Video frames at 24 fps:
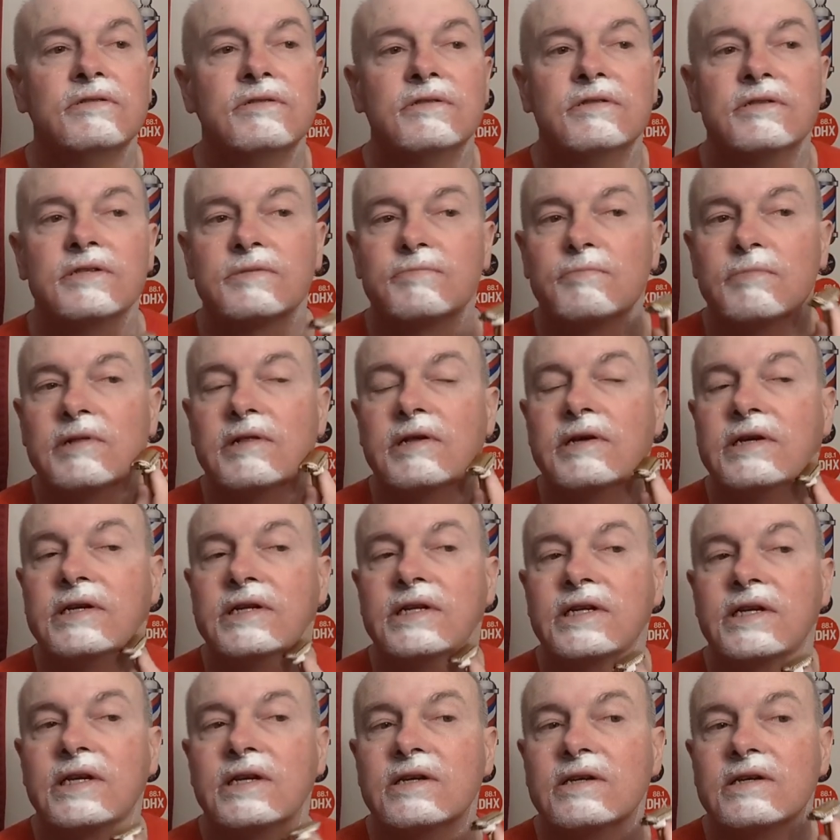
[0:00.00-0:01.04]
this
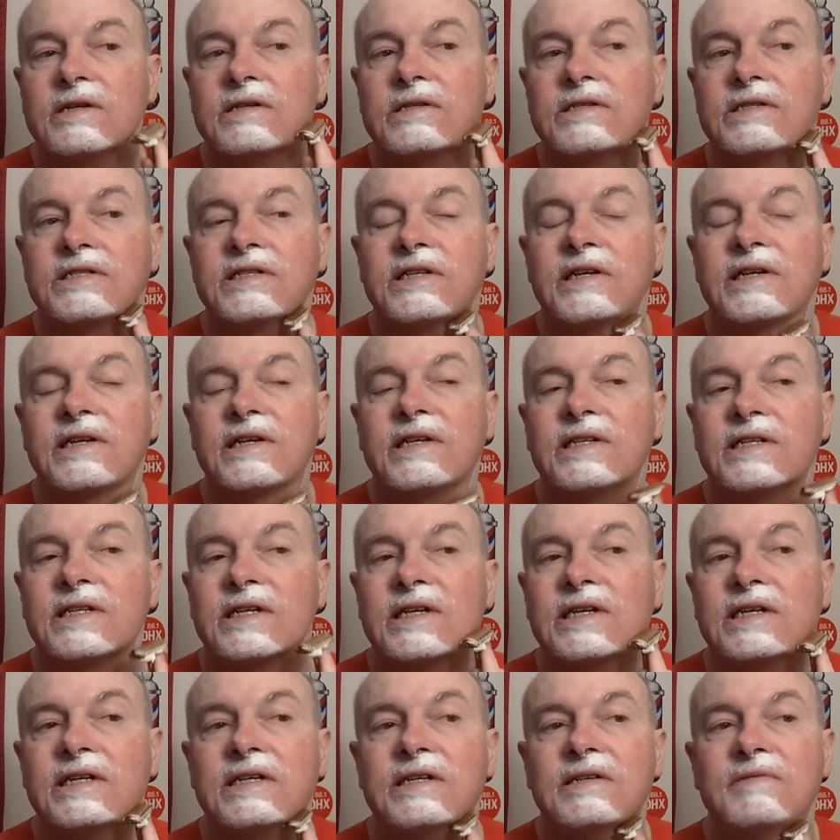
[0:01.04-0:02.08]
blade again a second
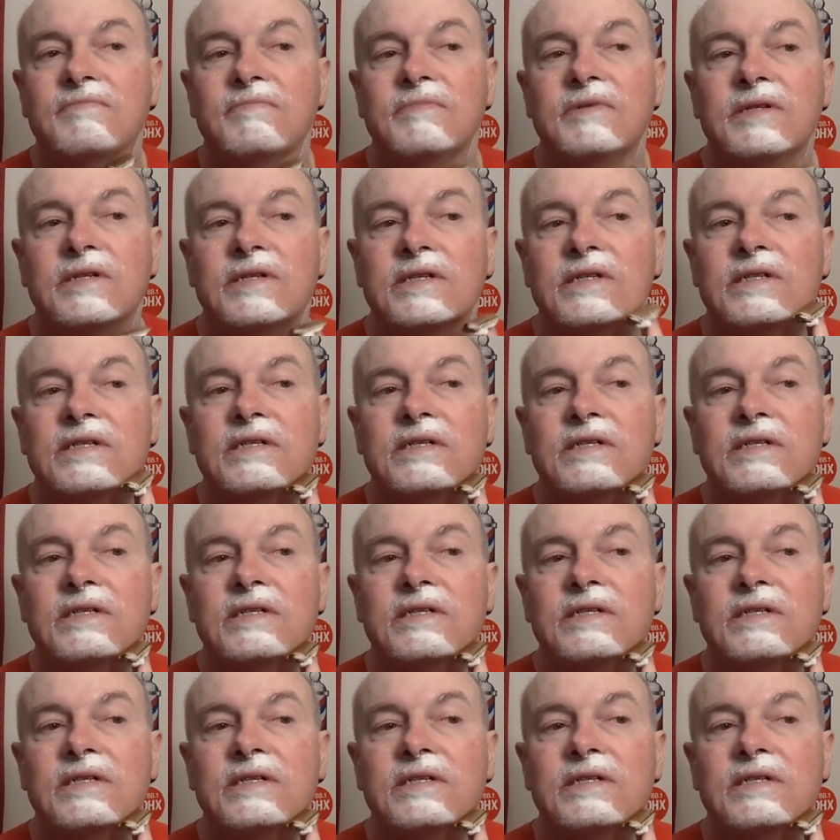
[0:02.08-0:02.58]
time.